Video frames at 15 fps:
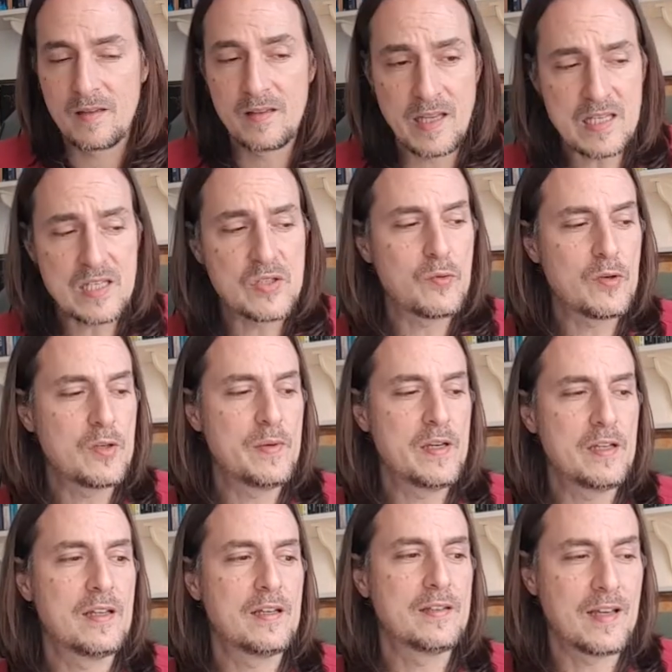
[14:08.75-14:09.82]
This would
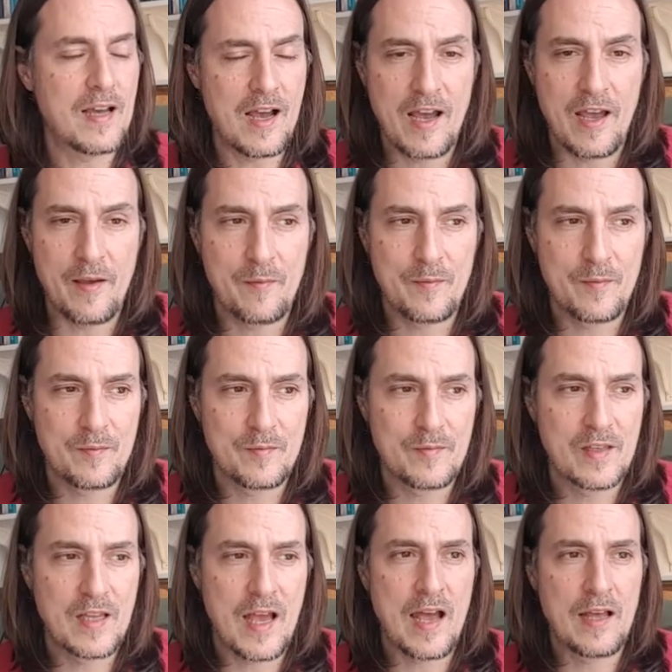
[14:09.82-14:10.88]
be the time
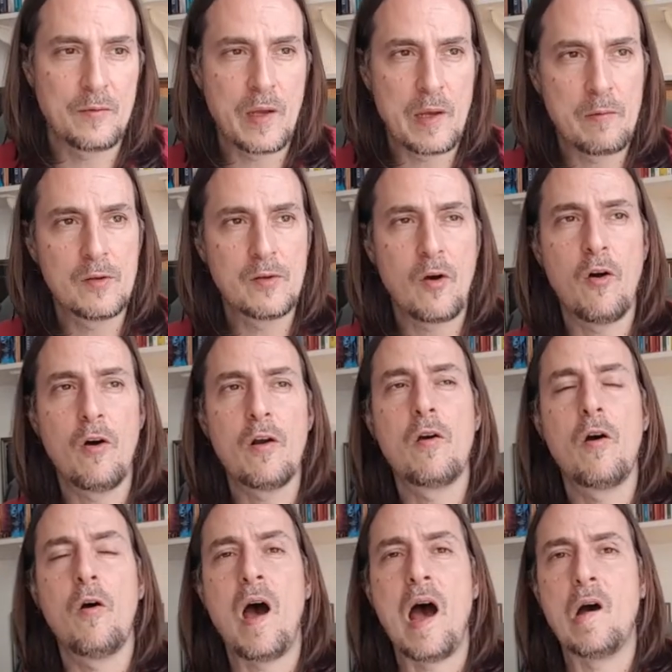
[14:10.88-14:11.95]
that we would all
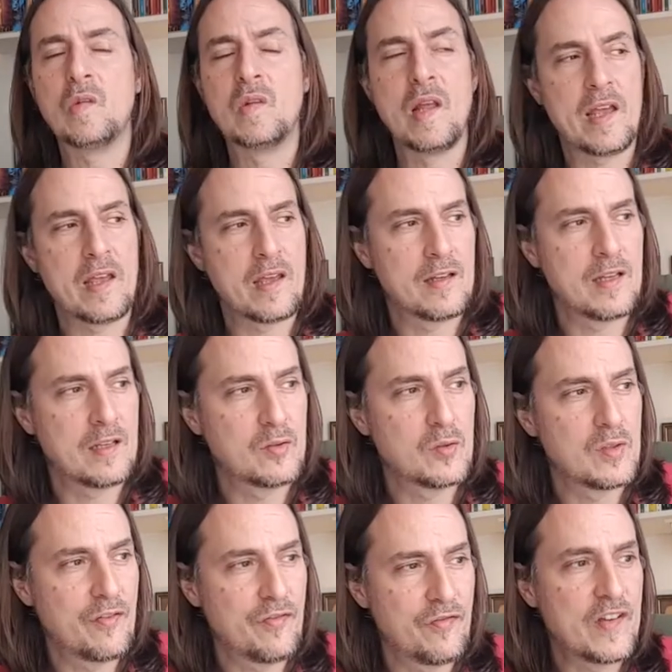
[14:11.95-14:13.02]
go out naked into
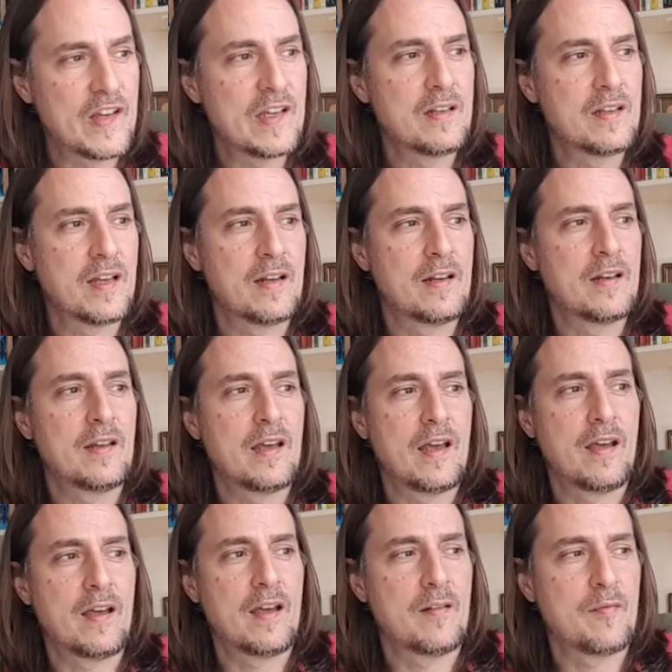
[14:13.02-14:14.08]
the field and
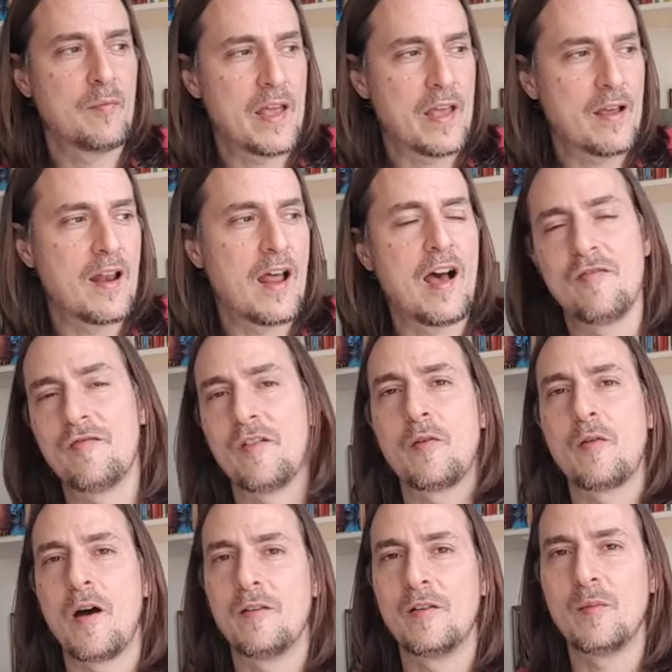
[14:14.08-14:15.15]
make love
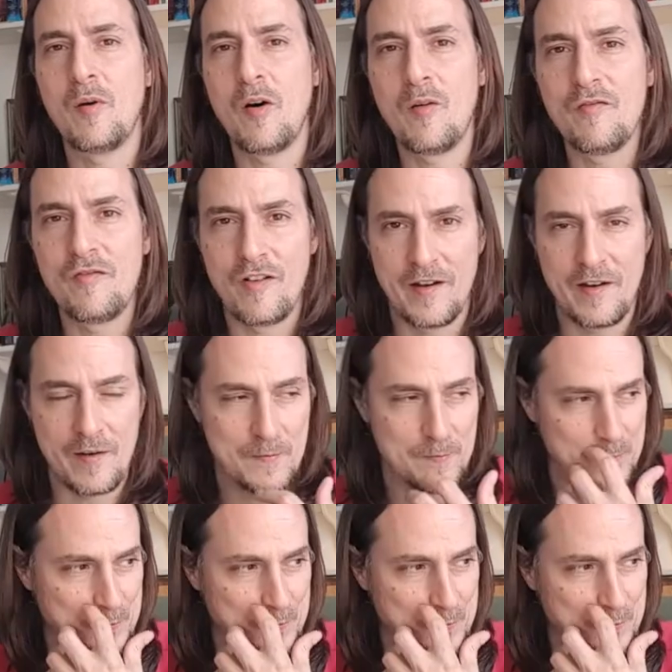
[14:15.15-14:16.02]
around the bonfire.